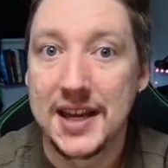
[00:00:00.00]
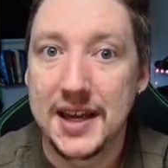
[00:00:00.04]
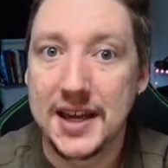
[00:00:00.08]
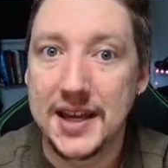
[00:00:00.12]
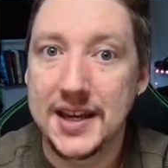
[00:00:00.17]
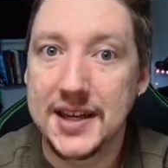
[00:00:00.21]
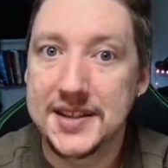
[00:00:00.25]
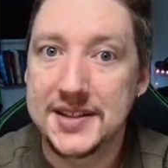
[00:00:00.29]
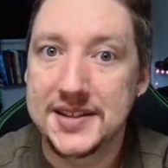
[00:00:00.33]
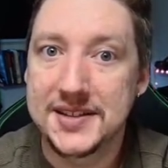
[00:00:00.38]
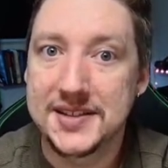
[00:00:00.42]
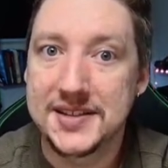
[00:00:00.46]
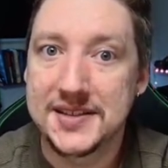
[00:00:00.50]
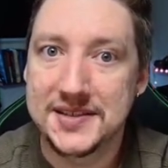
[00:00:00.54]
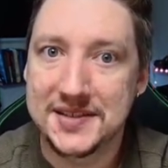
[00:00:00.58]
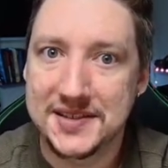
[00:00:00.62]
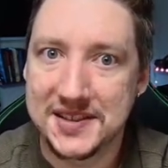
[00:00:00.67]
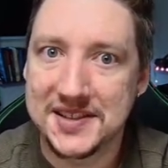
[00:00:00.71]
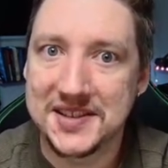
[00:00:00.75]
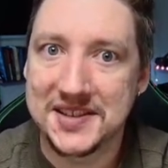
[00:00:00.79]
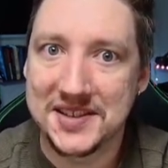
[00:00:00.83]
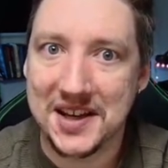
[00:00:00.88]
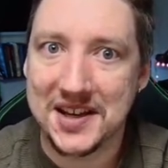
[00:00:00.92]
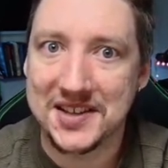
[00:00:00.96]
It's
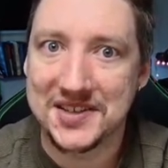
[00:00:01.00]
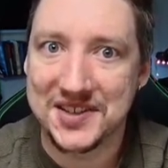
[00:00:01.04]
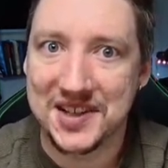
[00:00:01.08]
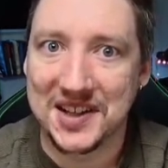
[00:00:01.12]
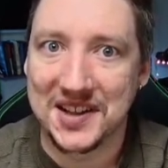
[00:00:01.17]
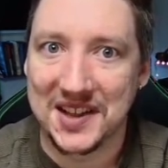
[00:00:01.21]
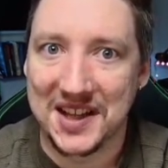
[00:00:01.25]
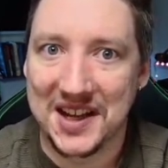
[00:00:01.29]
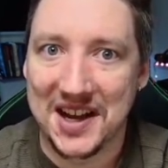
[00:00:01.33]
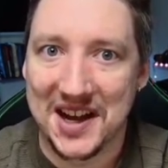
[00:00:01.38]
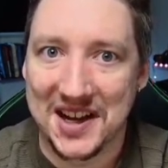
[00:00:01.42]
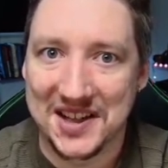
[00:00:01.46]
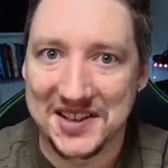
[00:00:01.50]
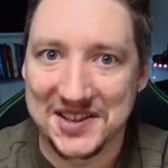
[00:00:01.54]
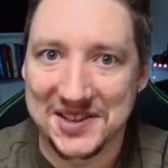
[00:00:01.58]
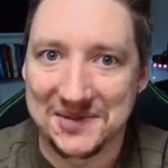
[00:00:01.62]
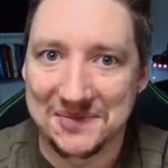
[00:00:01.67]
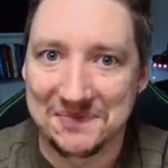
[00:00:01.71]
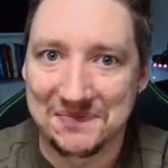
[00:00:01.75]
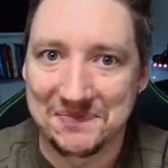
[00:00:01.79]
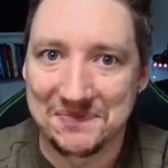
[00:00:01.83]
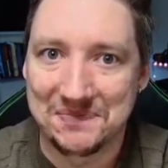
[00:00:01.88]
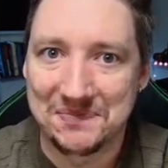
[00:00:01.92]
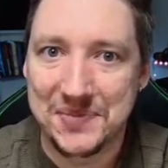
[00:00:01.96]
disgustingly
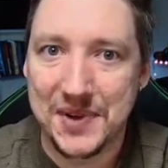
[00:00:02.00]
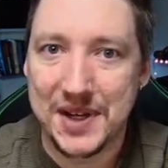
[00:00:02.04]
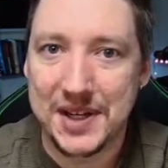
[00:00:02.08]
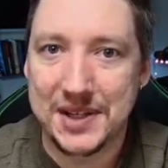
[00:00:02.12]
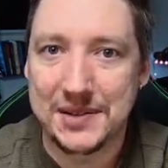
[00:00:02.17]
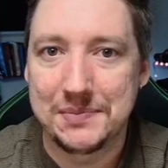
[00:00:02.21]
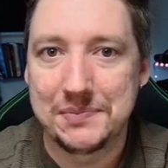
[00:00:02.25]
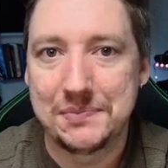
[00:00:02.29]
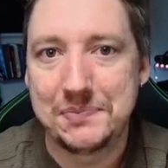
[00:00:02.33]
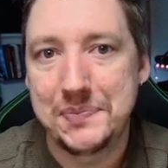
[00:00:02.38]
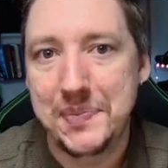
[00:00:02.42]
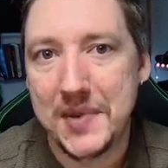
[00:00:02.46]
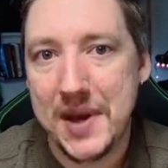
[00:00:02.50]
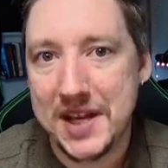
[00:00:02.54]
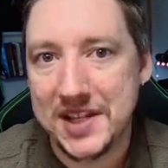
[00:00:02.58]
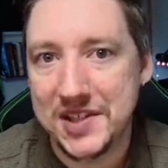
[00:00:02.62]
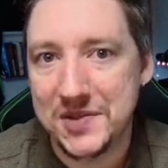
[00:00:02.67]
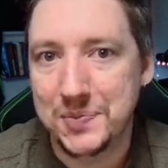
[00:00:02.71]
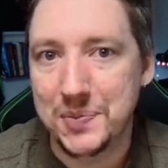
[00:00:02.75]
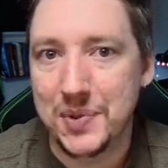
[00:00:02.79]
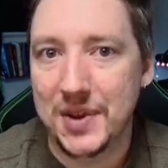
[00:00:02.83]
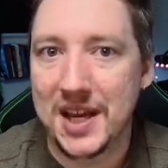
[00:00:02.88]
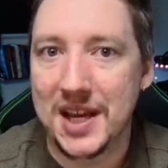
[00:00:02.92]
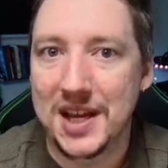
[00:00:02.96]
awesome, but
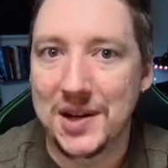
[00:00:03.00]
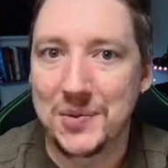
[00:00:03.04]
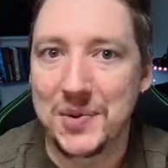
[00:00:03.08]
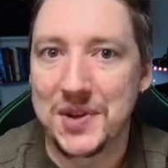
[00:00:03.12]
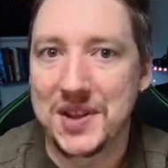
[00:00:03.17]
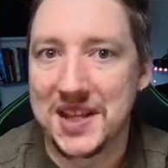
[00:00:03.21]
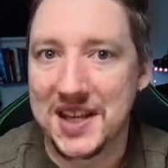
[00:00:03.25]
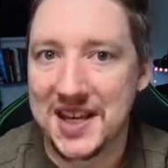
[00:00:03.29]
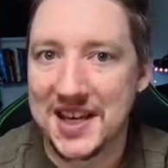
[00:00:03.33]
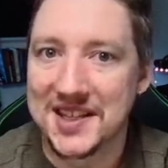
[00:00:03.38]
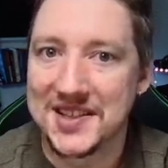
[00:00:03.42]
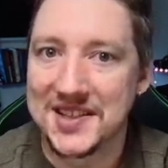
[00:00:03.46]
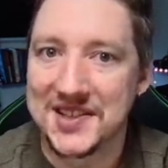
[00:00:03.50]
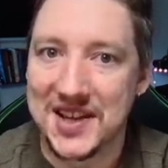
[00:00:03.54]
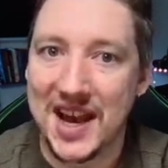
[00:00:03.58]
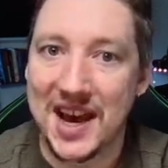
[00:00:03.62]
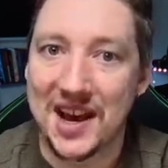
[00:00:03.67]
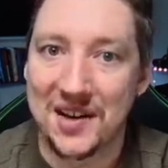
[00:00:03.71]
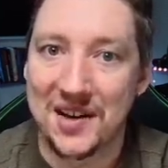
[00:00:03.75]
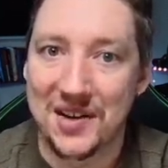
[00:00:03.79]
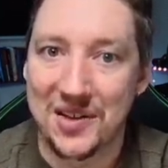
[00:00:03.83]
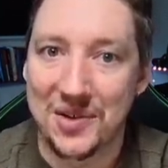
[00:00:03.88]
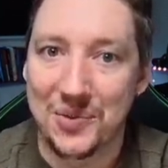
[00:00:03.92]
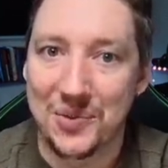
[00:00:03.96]
best played with kids
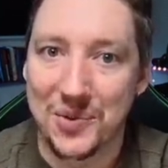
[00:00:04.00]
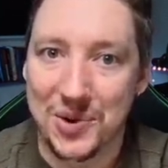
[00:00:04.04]
out of the